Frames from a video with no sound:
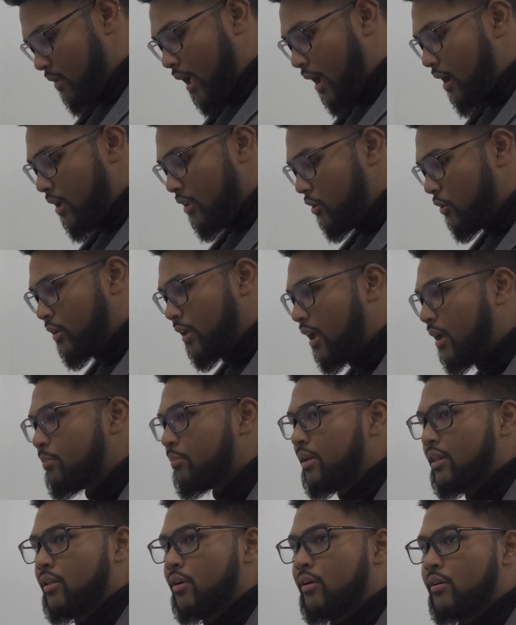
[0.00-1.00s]
Uh, you can
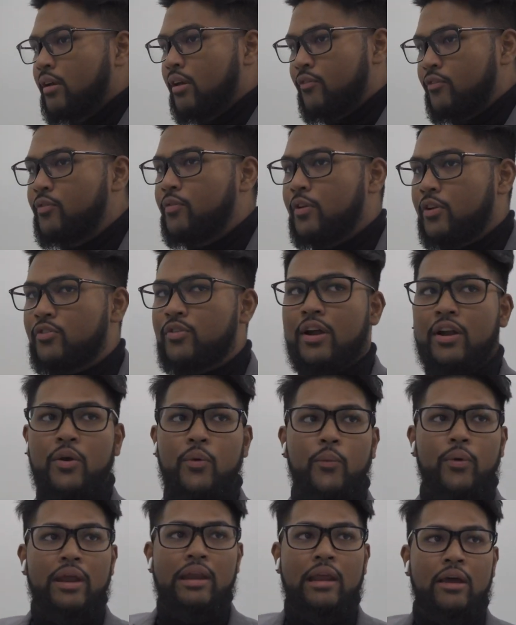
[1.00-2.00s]
be though. If you're trying
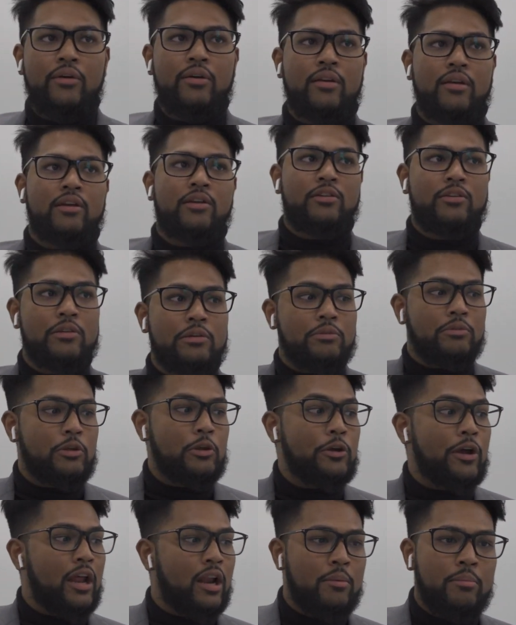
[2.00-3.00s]
to win out here, you,
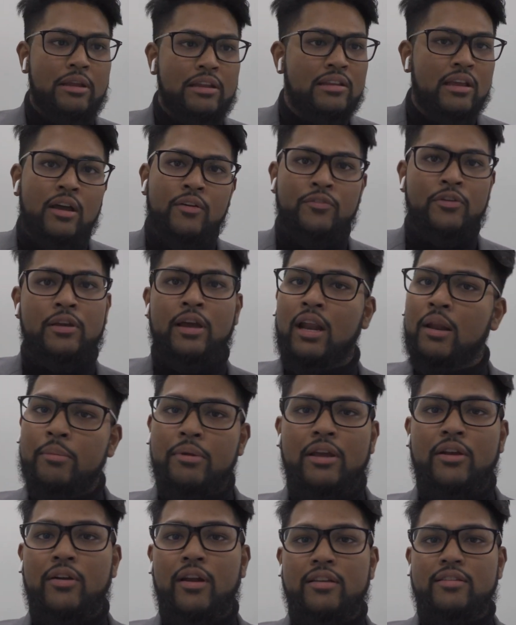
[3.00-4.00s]
you gotta be tough, you gotta
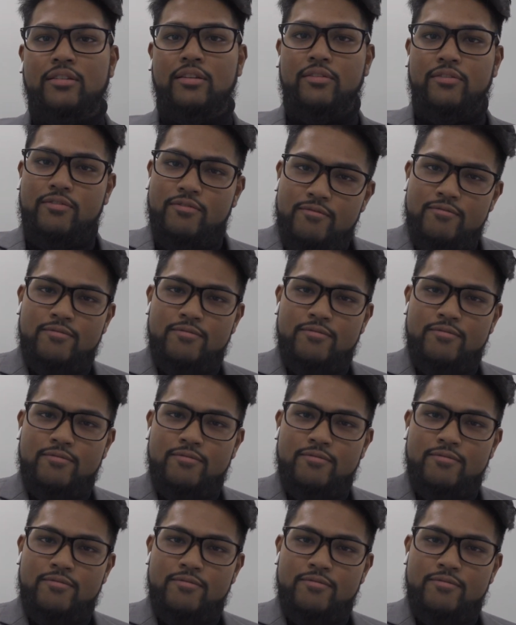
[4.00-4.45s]
be aggressive.